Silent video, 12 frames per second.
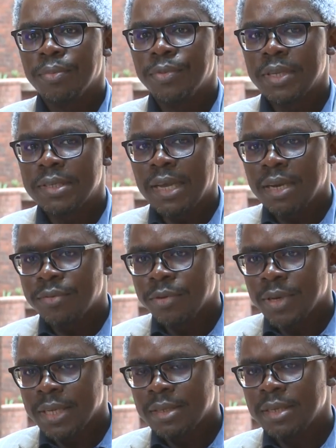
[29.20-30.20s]
this
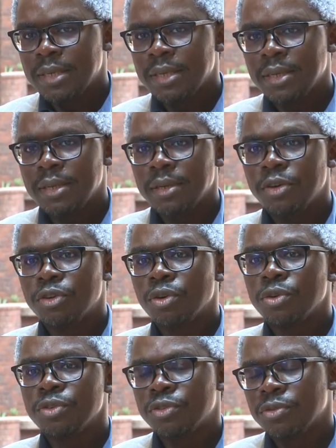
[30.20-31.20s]
advocacy
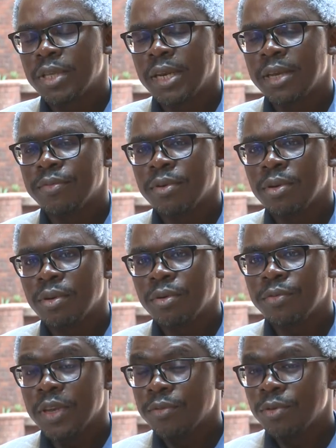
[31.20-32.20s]
rose to the level
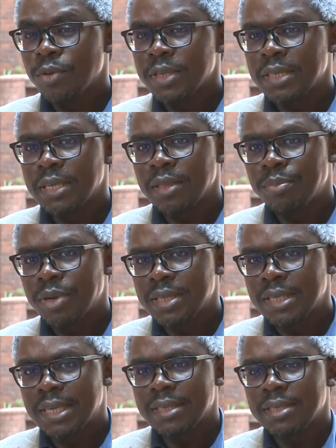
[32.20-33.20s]
of influencing the
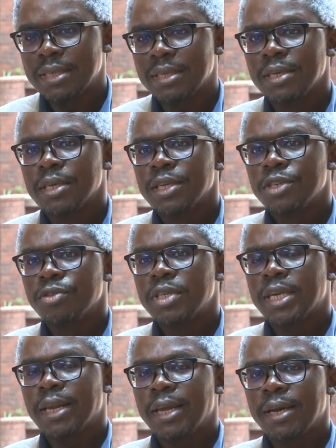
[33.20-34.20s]
presidency to
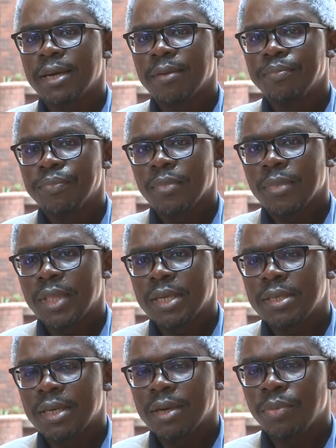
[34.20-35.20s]
declare
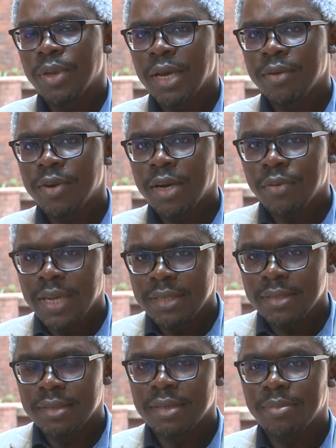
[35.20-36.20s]
that we have a
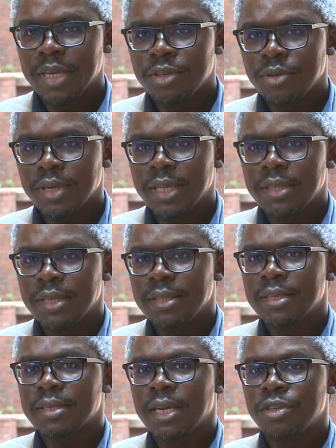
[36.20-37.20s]
crisis in mental health in
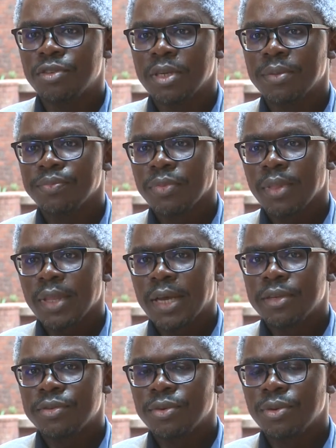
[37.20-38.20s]
this country.
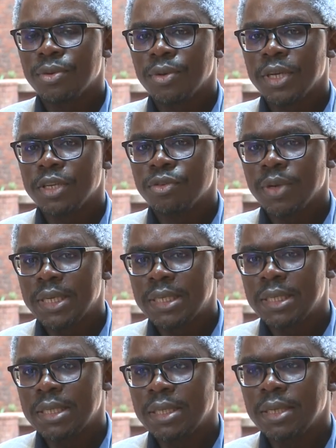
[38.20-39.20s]
And so in
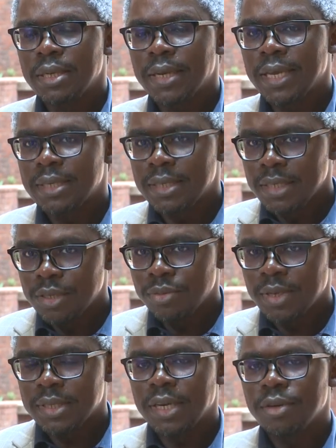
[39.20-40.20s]
2019,
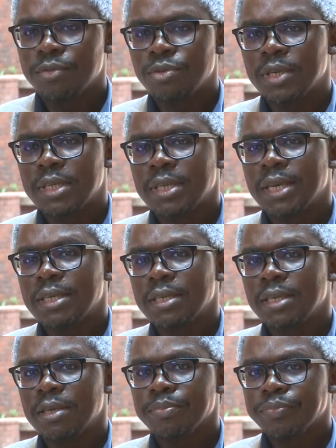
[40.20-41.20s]
towards the end of
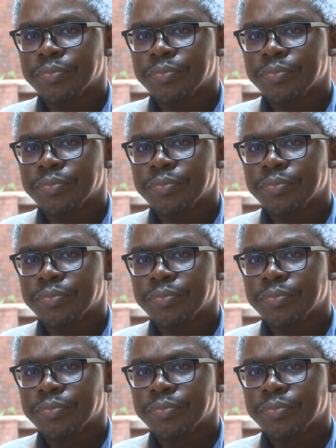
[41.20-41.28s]
2019,